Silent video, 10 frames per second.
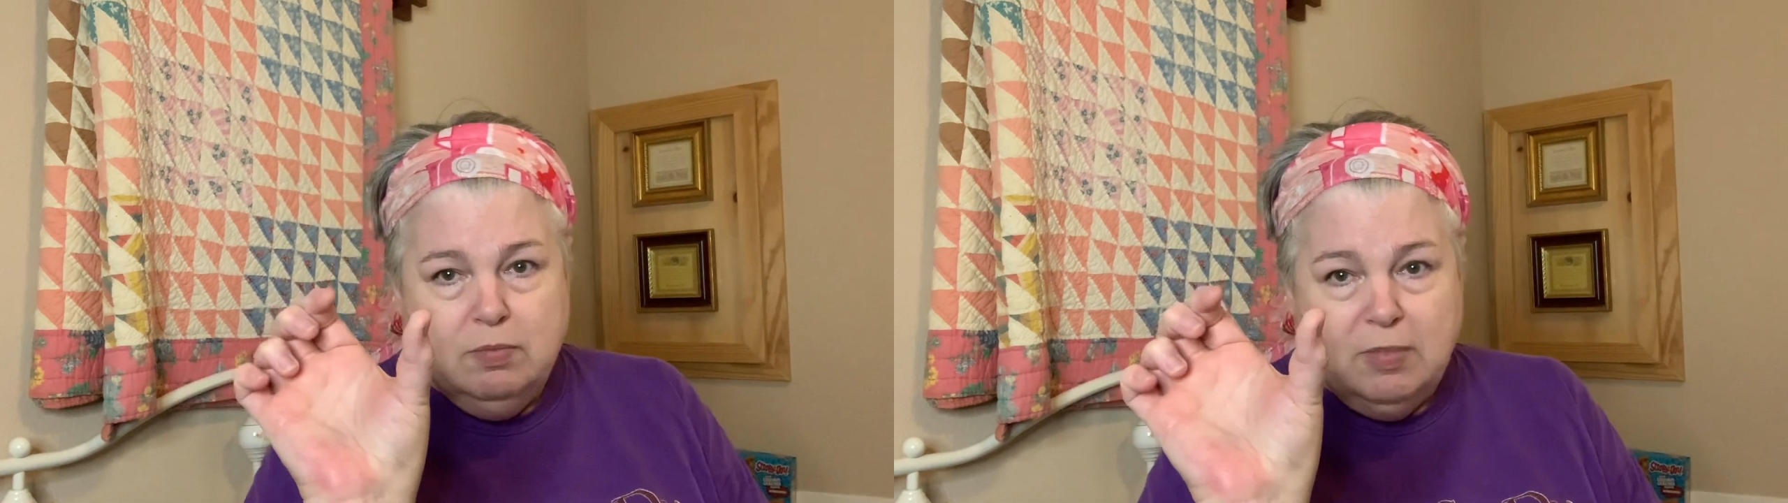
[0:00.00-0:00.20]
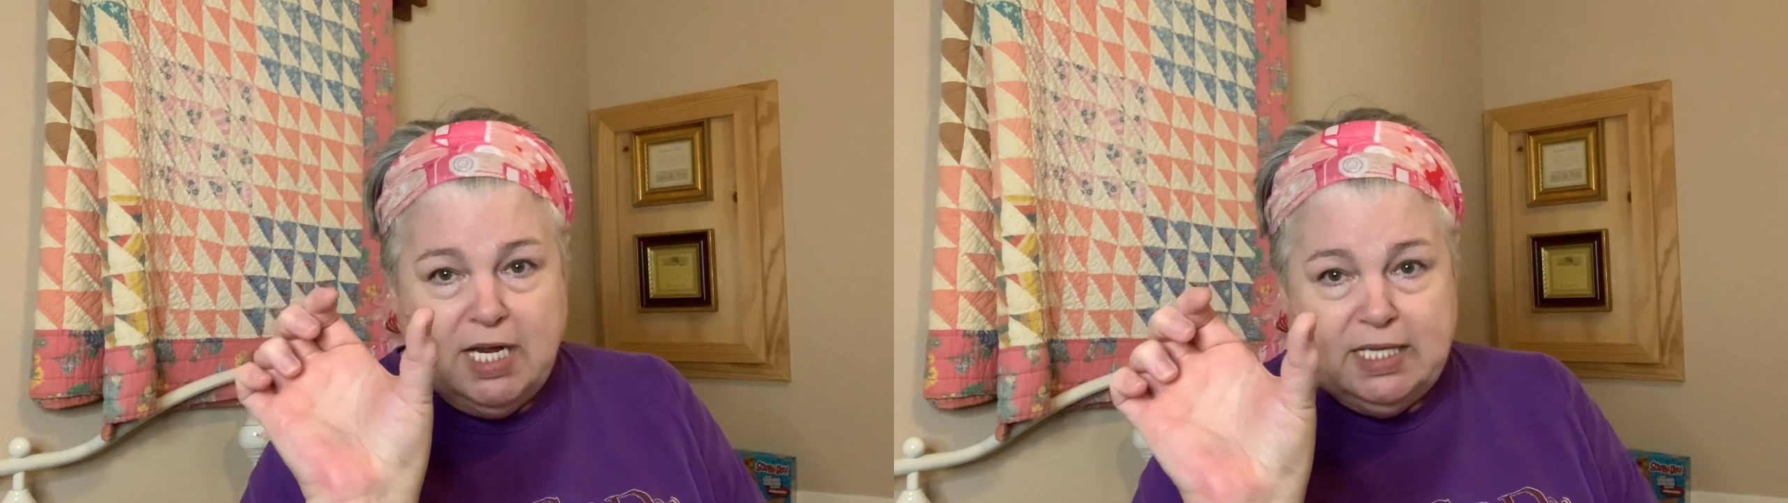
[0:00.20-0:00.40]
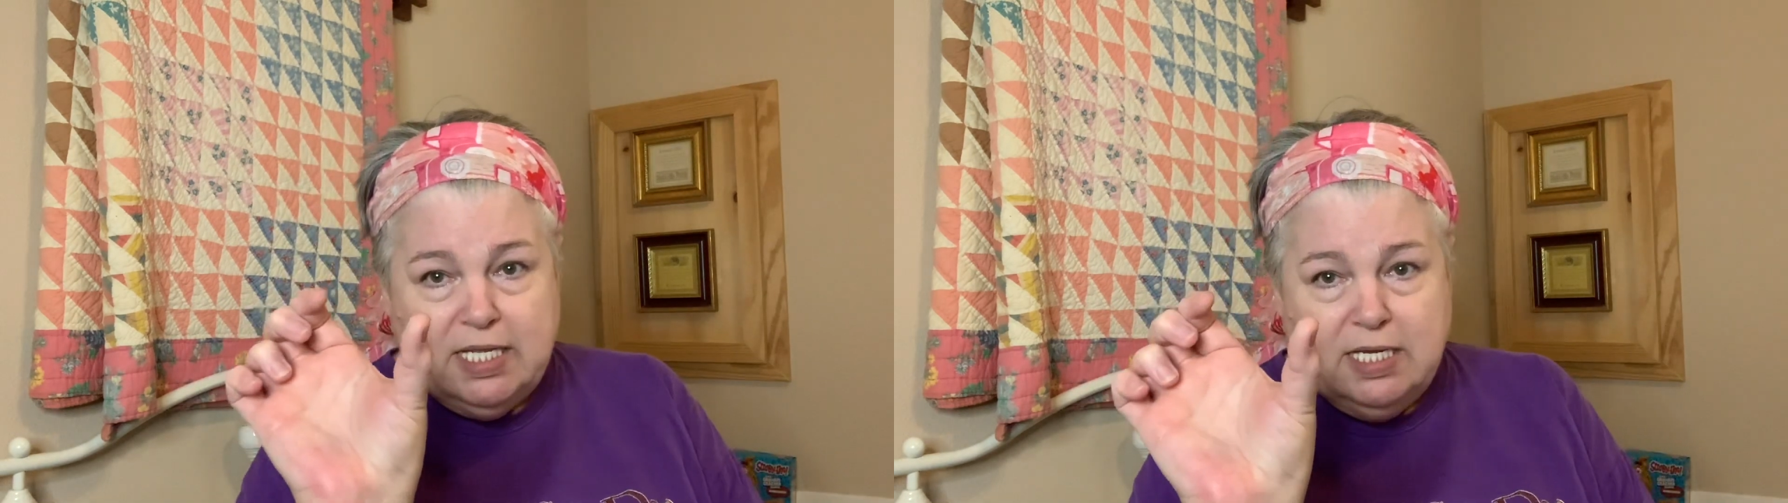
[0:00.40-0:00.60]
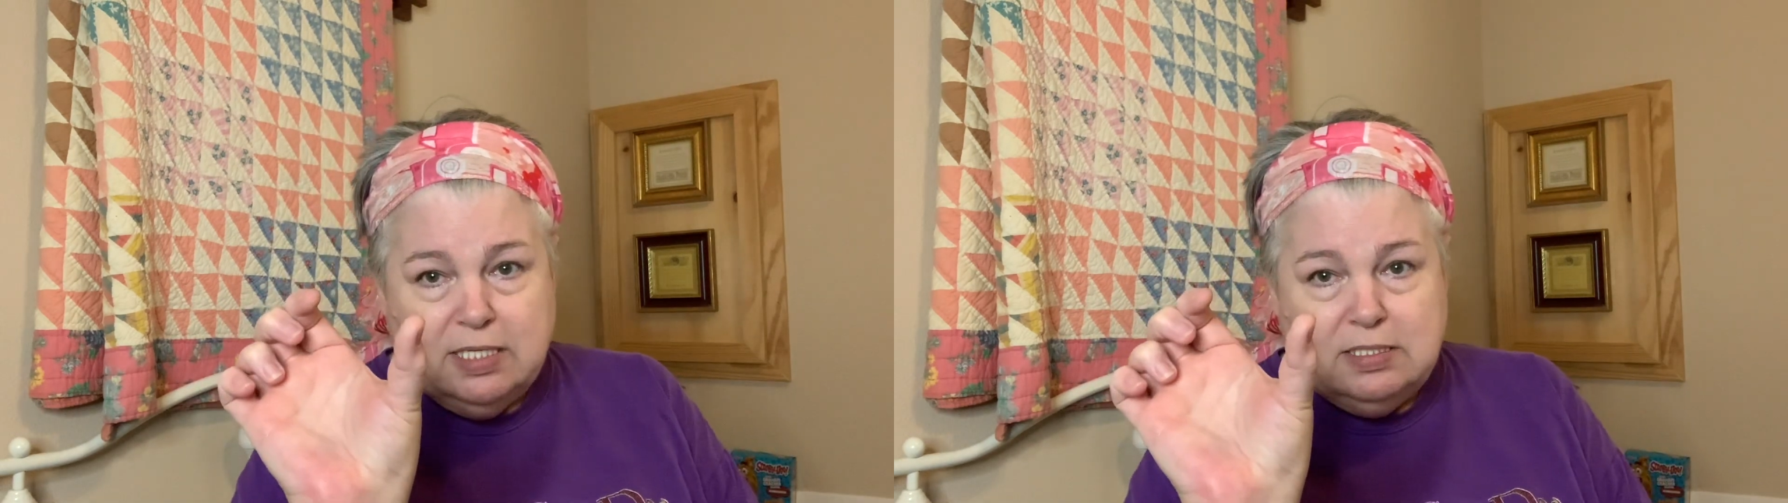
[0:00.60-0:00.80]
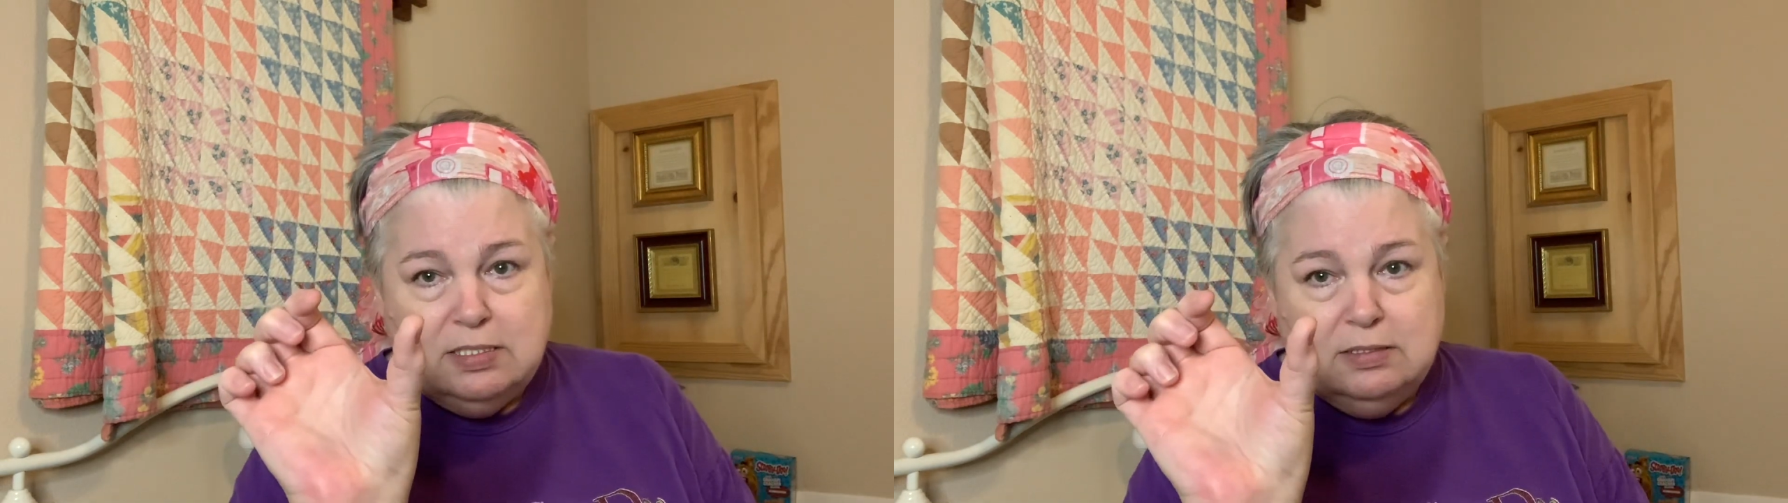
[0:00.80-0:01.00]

like this.